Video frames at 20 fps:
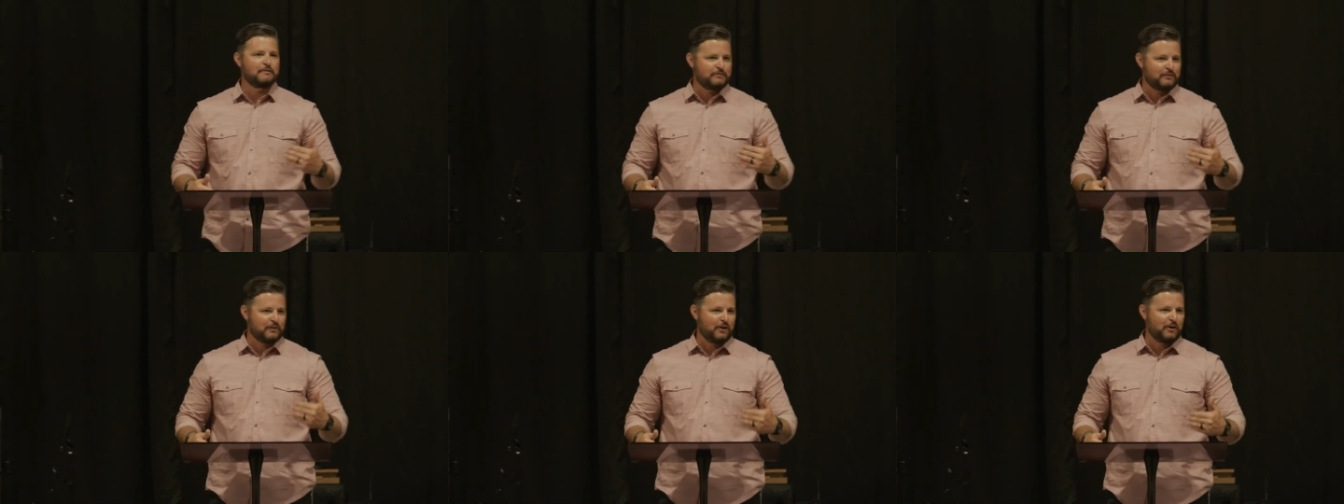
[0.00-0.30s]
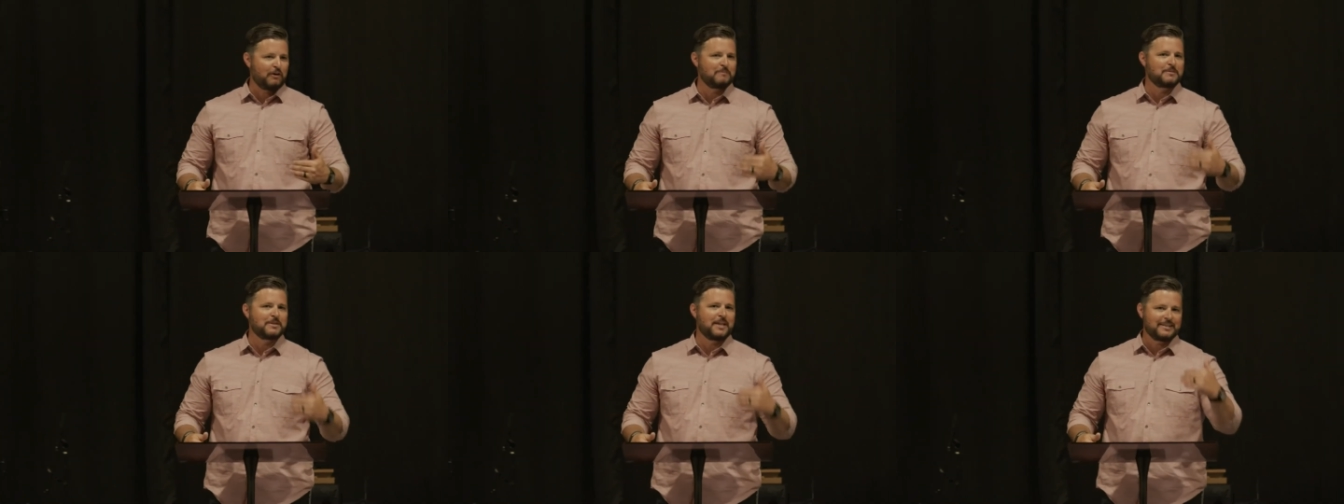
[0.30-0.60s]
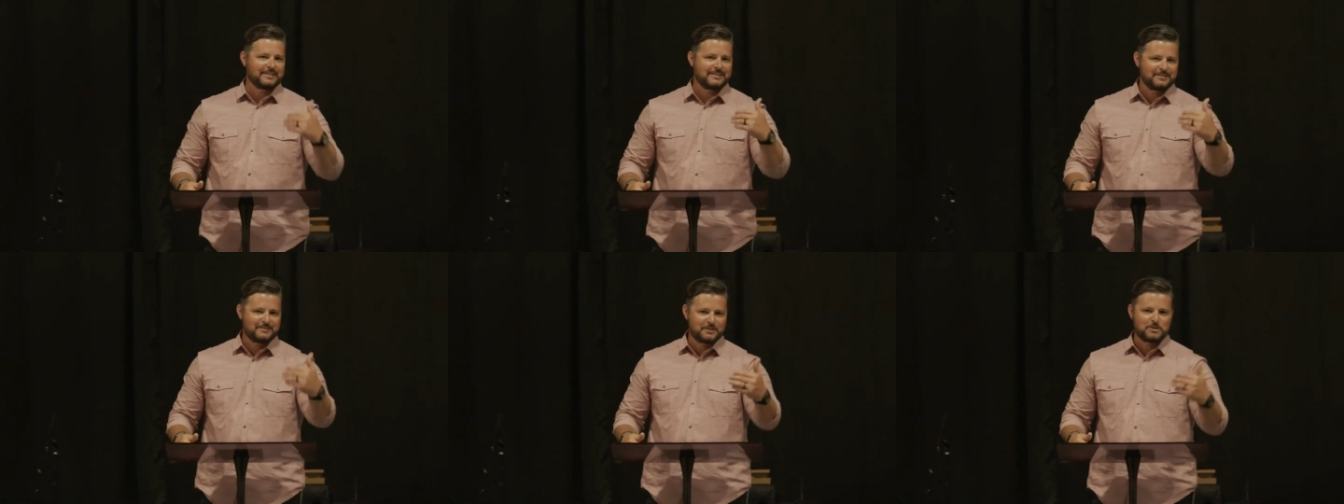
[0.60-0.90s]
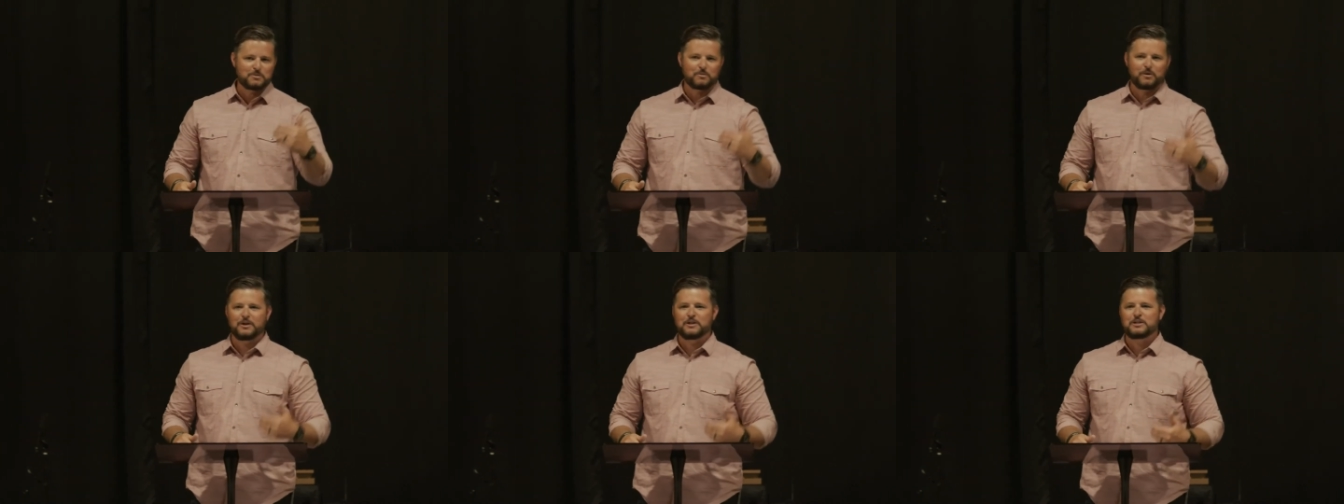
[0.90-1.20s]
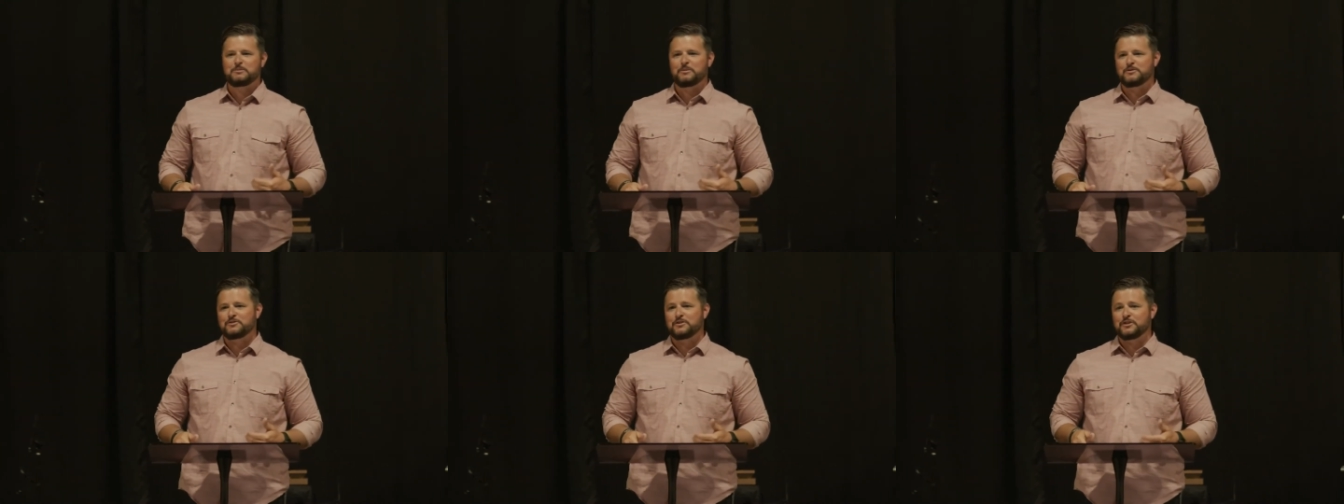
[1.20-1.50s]
affirmed, like this is where
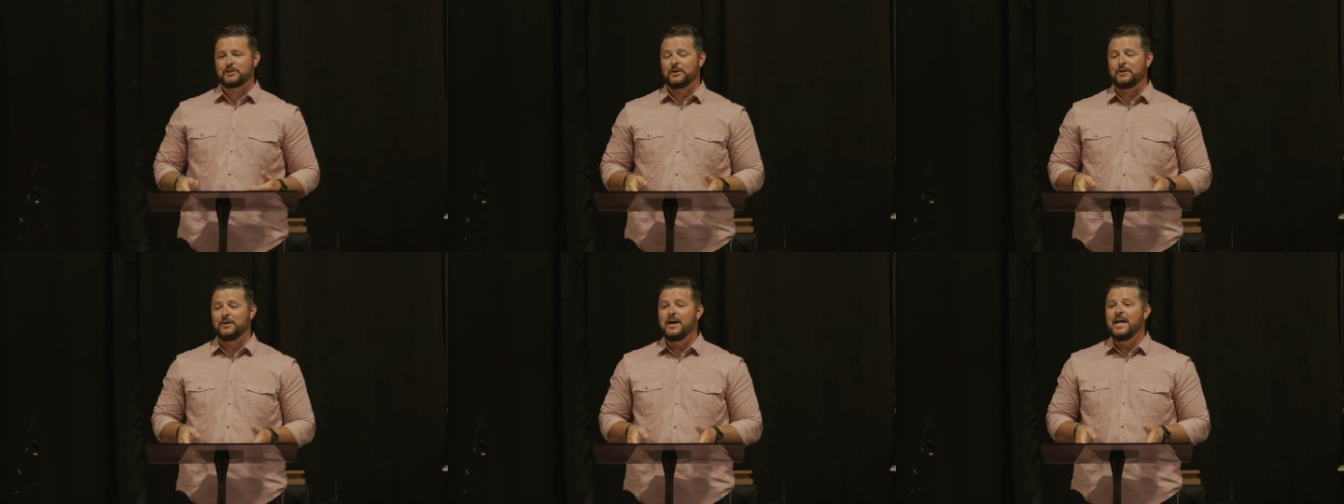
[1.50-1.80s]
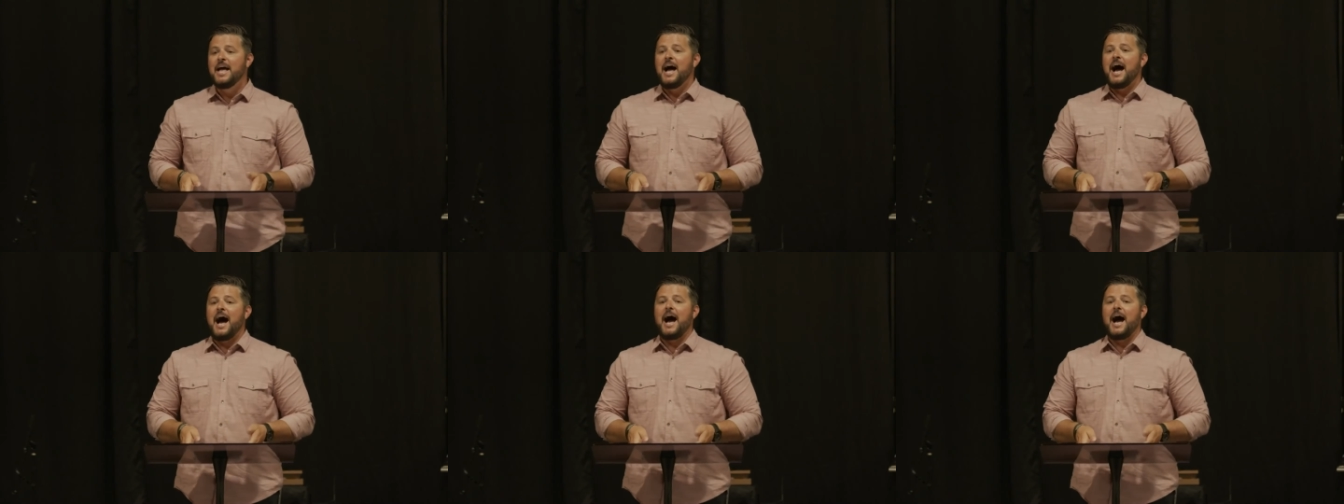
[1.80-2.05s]
you're supposed to go.